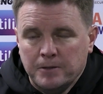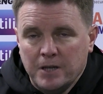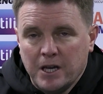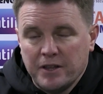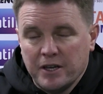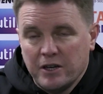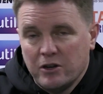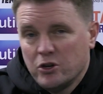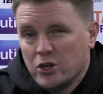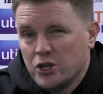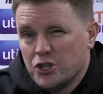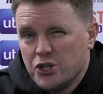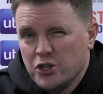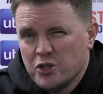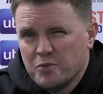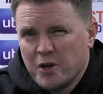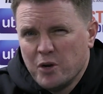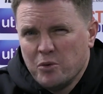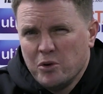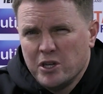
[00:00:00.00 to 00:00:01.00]
I think I've got to
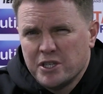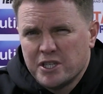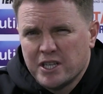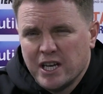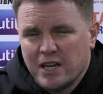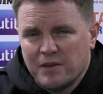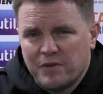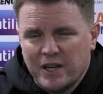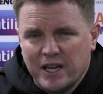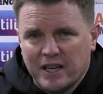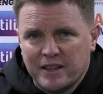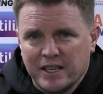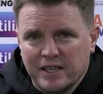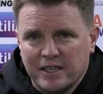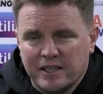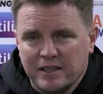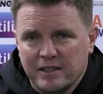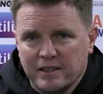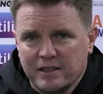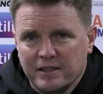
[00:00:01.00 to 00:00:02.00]
choose my words carefully. I
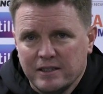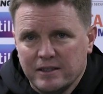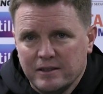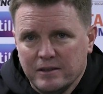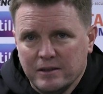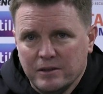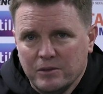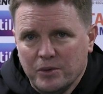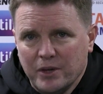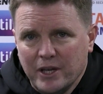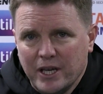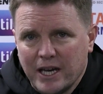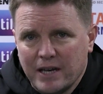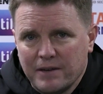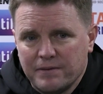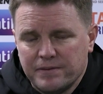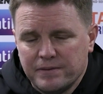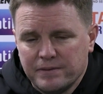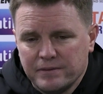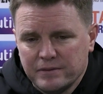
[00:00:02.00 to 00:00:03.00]
think we
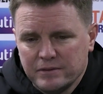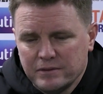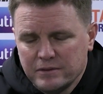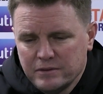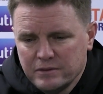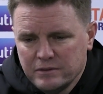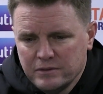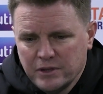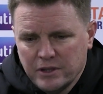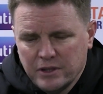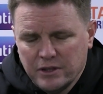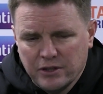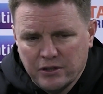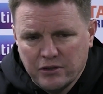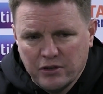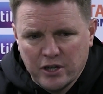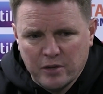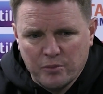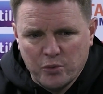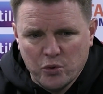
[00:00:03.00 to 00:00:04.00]
have an
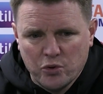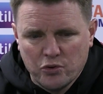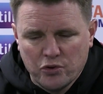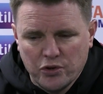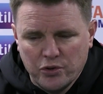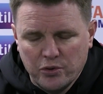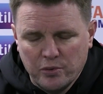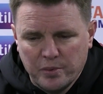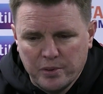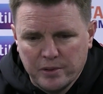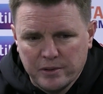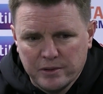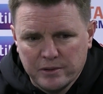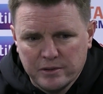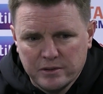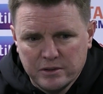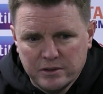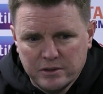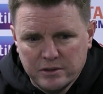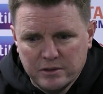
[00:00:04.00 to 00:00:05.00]
incredible group,
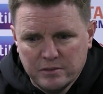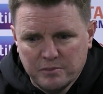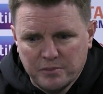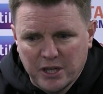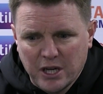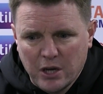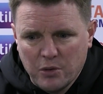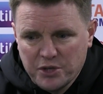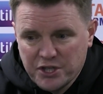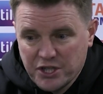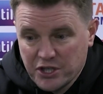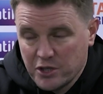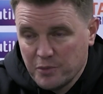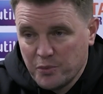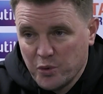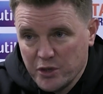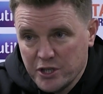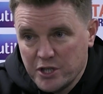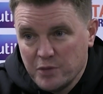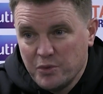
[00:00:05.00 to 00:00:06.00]
but I was
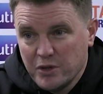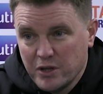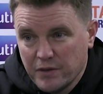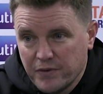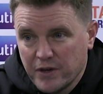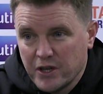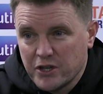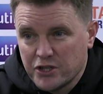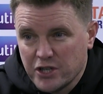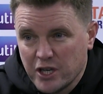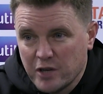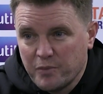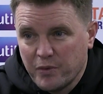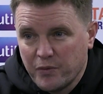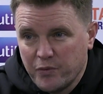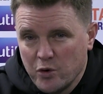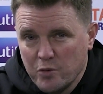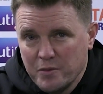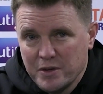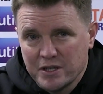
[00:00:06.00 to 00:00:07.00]
disappointed with the first half
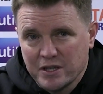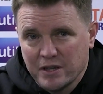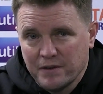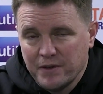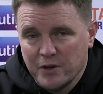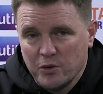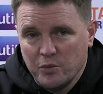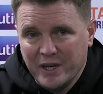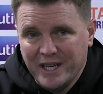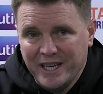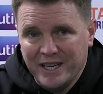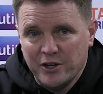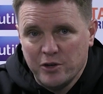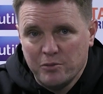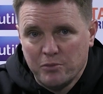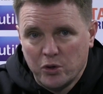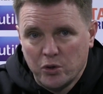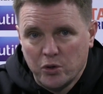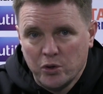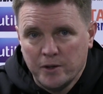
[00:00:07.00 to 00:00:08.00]
performance. I felt we
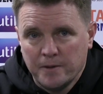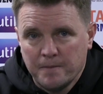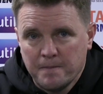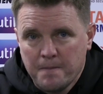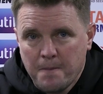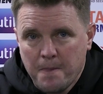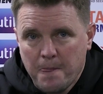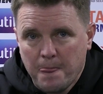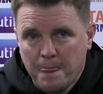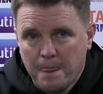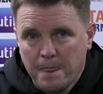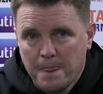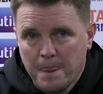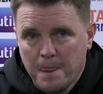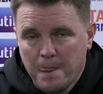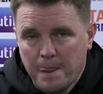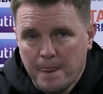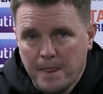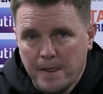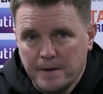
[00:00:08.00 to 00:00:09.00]
needed more.
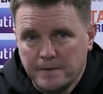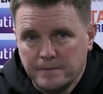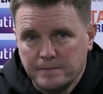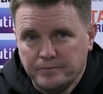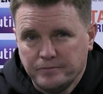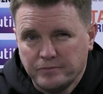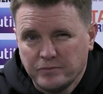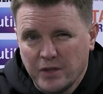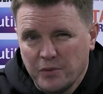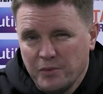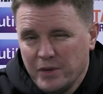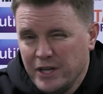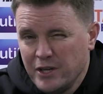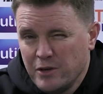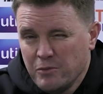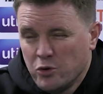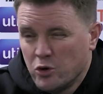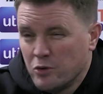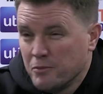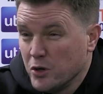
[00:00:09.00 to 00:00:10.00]
I think we
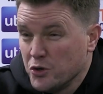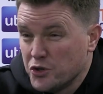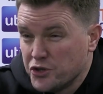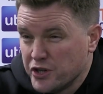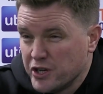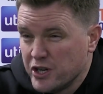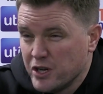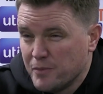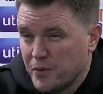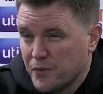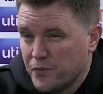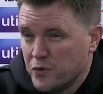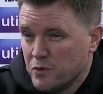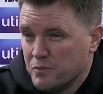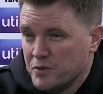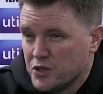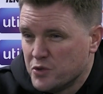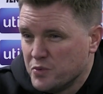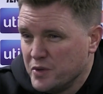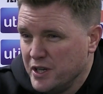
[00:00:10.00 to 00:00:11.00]
needed more emotion in our
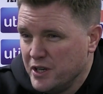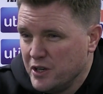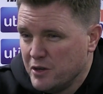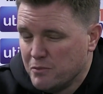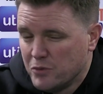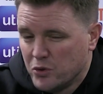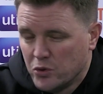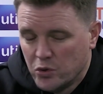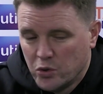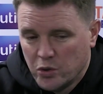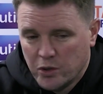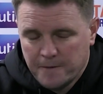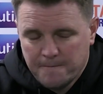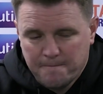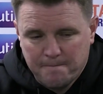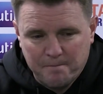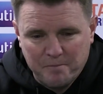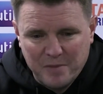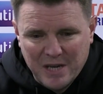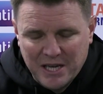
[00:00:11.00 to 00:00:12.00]
performance. We needed more
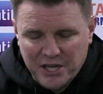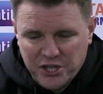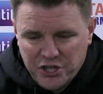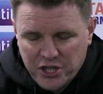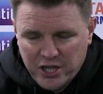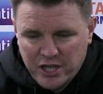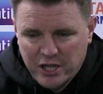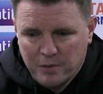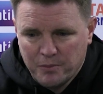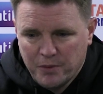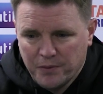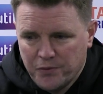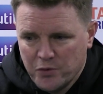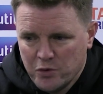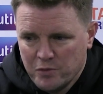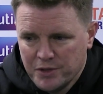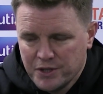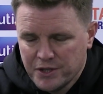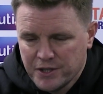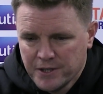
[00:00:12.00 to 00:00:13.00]
energy in our
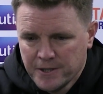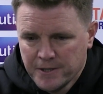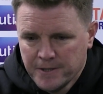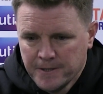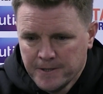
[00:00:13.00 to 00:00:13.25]
performance.